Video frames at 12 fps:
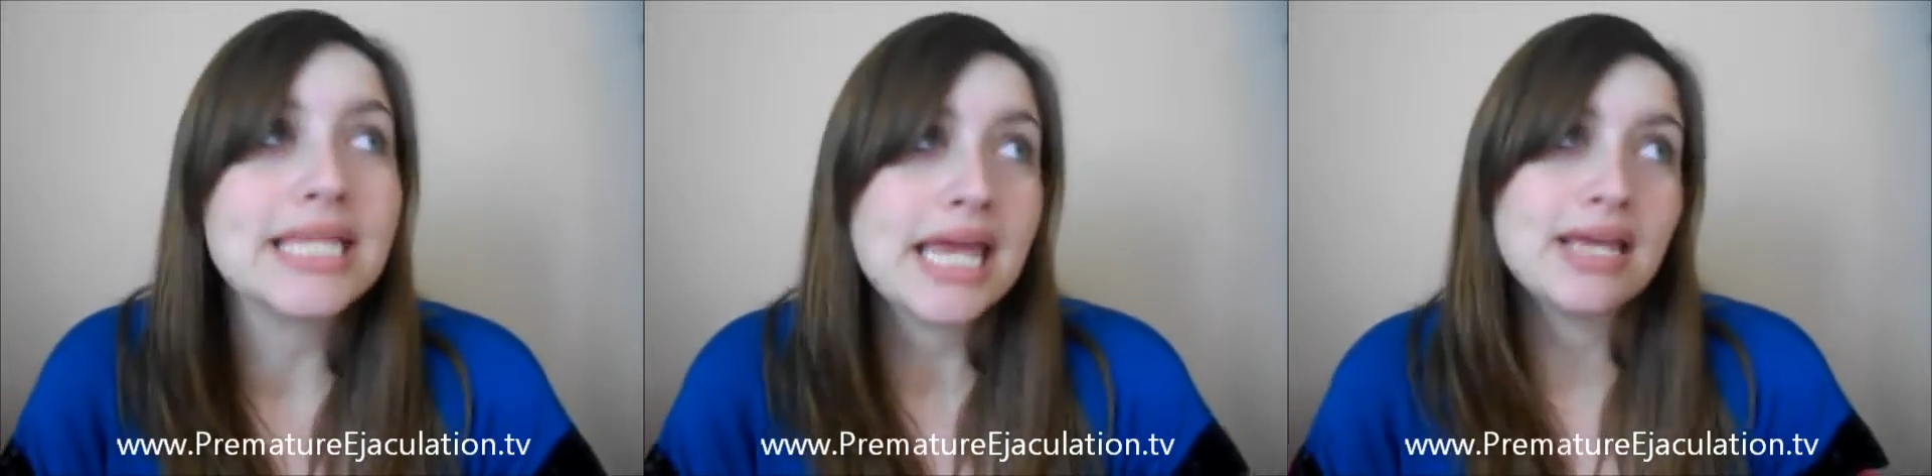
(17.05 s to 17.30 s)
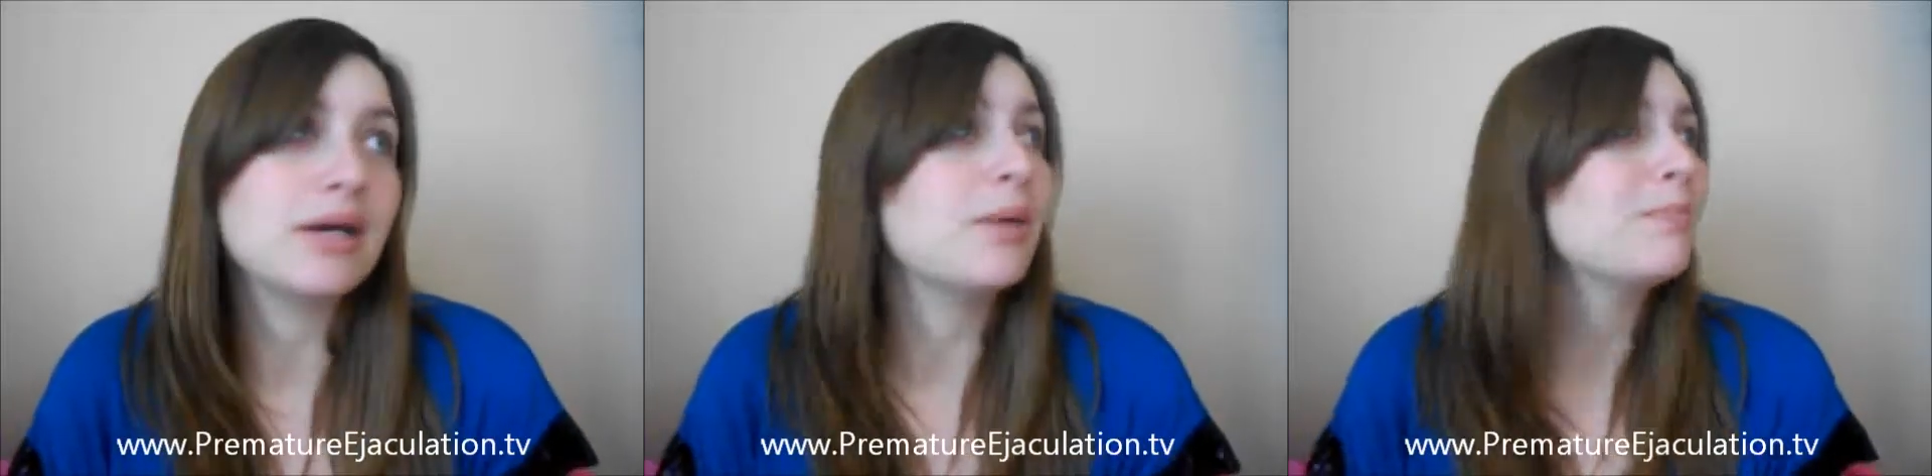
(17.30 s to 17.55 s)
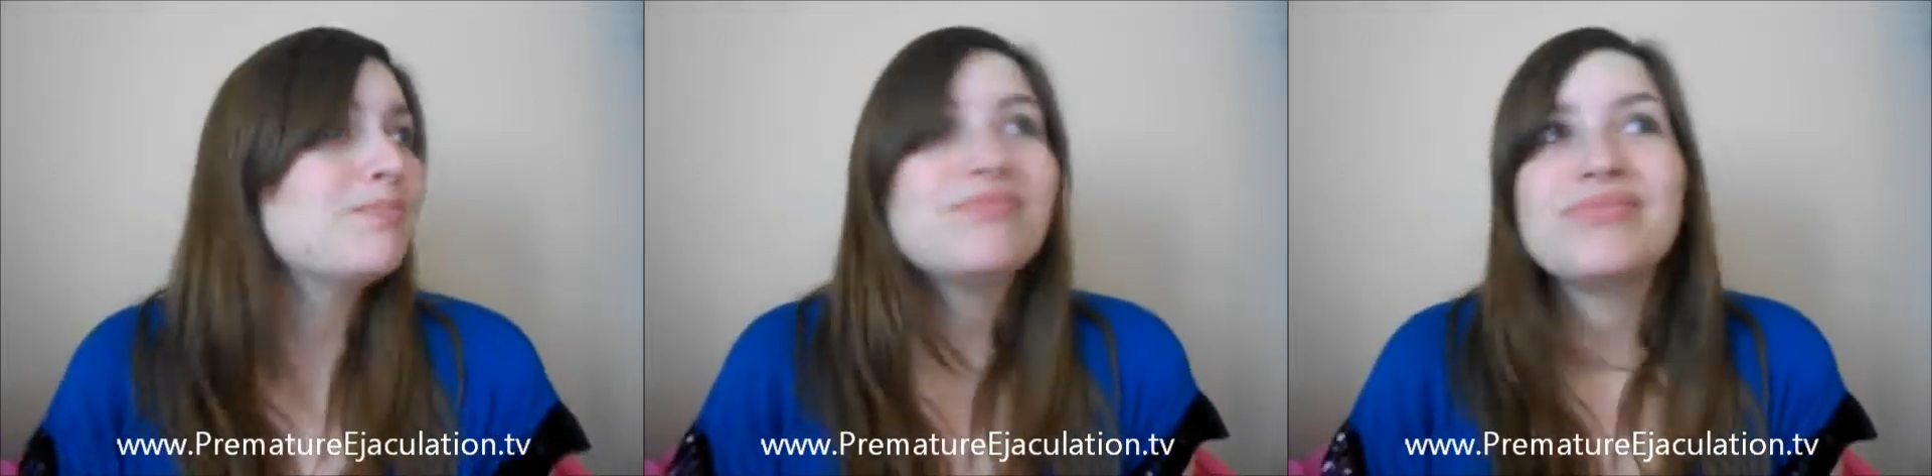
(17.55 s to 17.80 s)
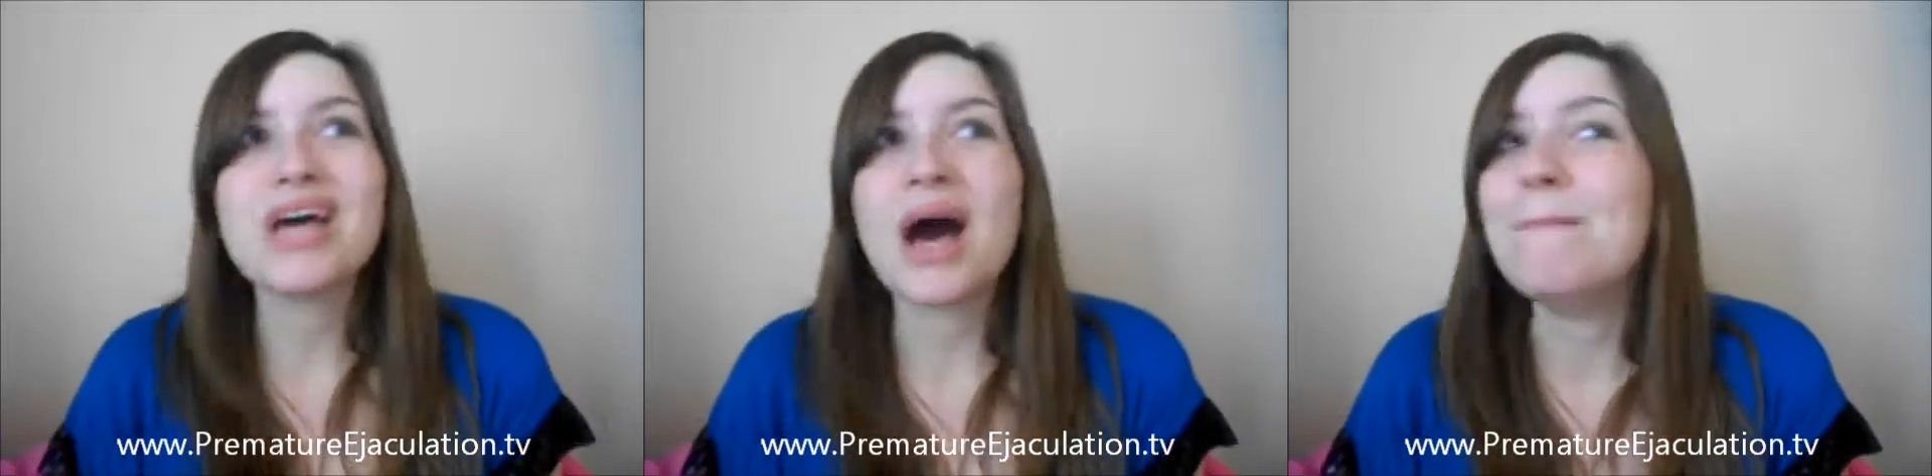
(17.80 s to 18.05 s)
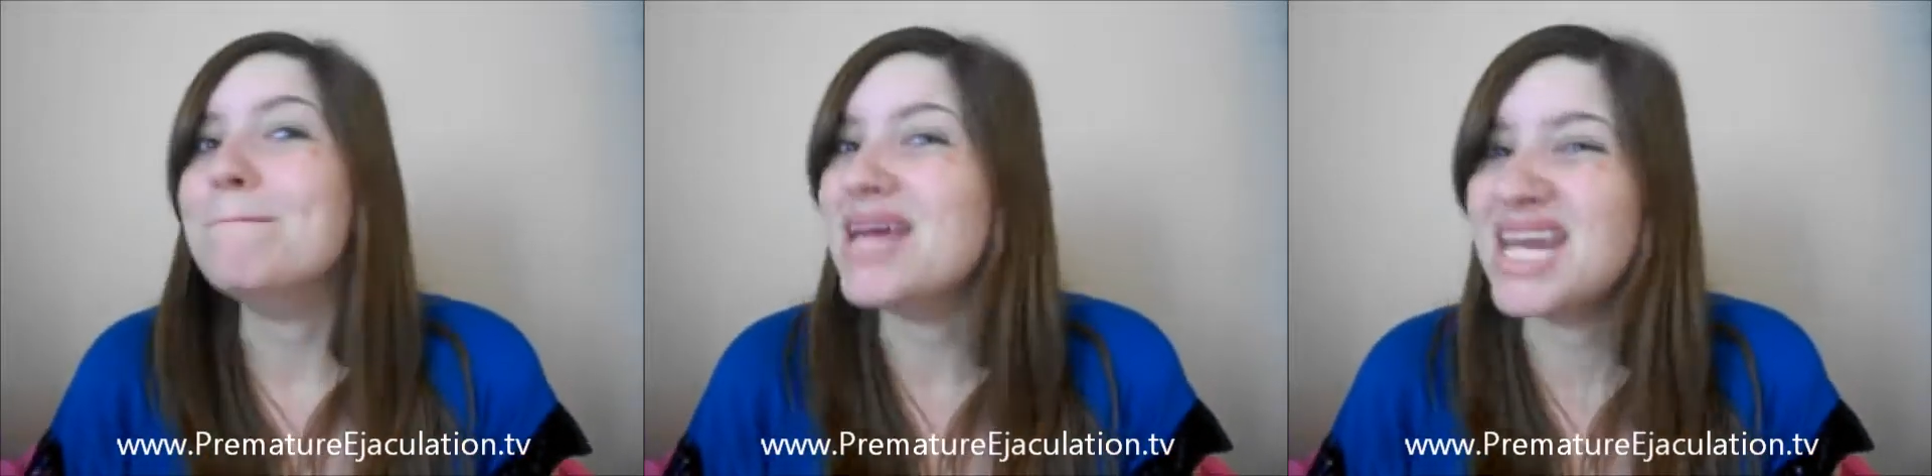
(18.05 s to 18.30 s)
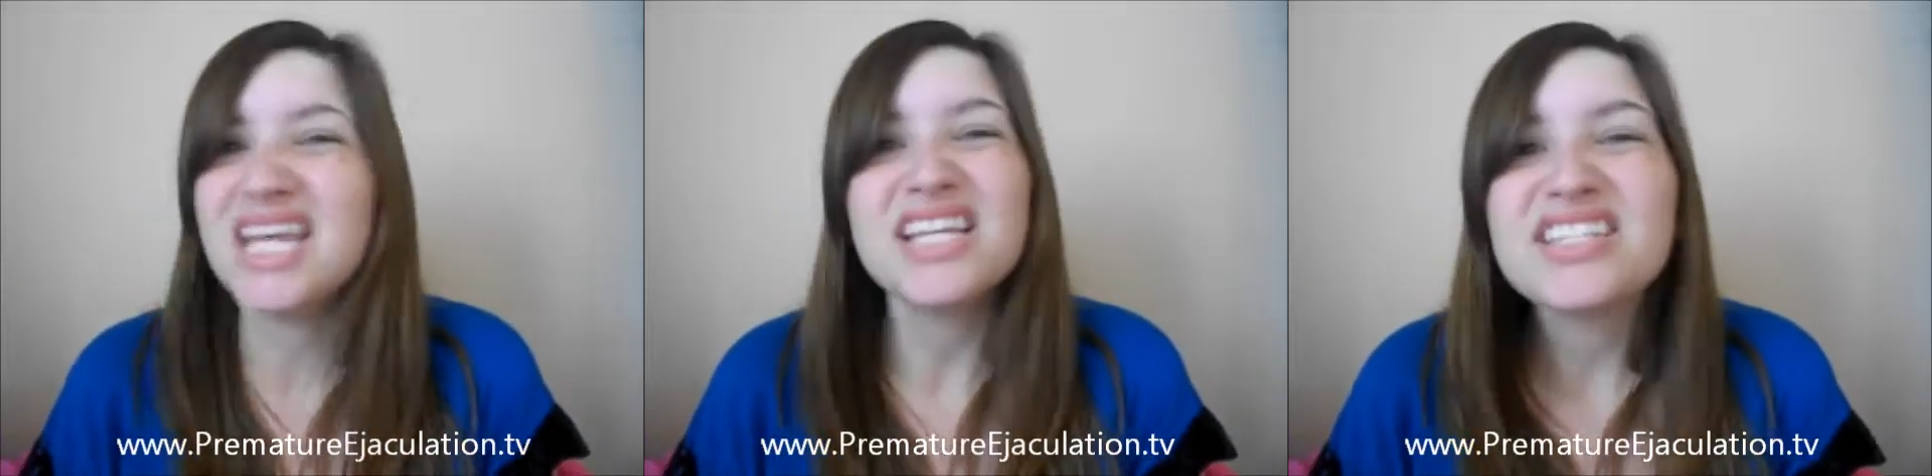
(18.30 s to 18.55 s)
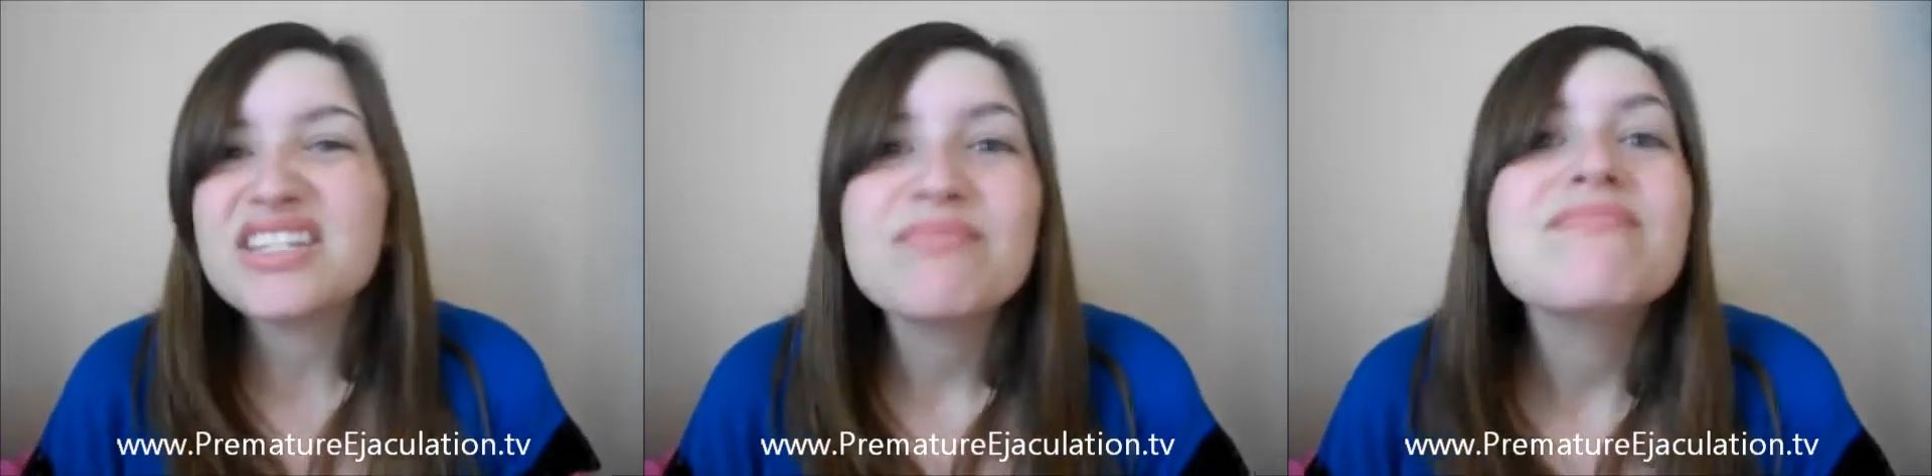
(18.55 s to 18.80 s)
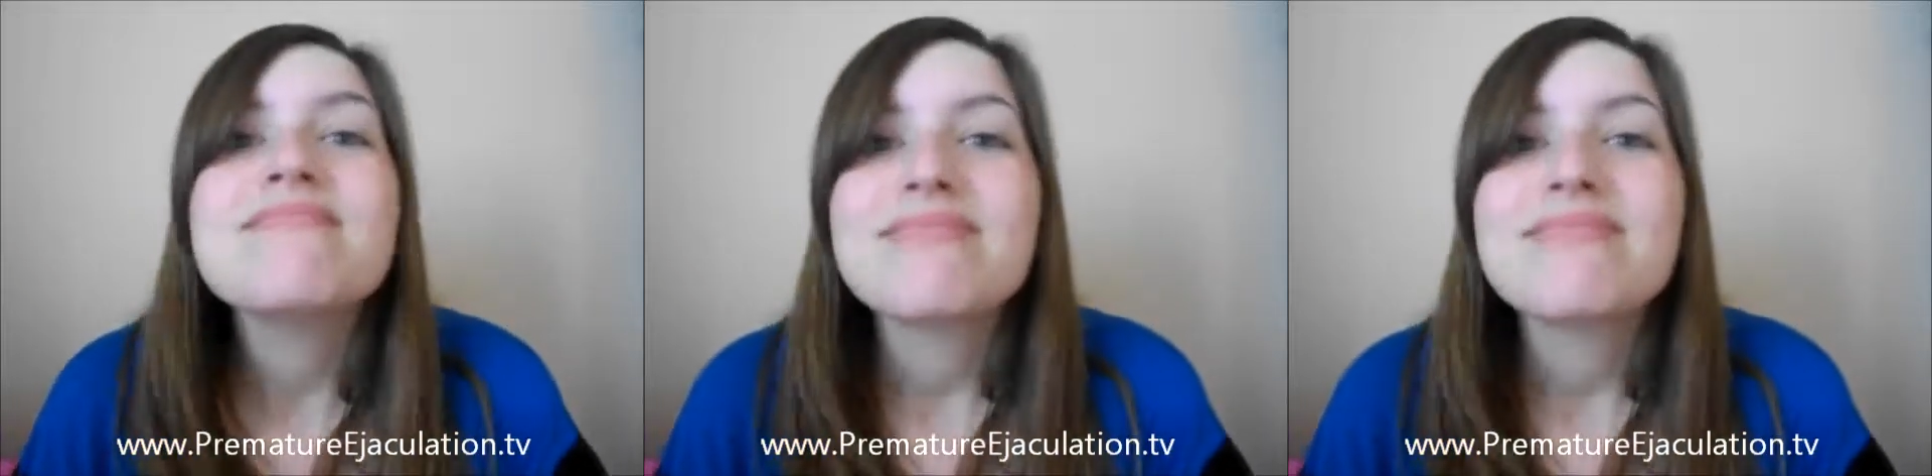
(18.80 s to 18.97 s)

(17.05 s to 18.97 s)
take a minute,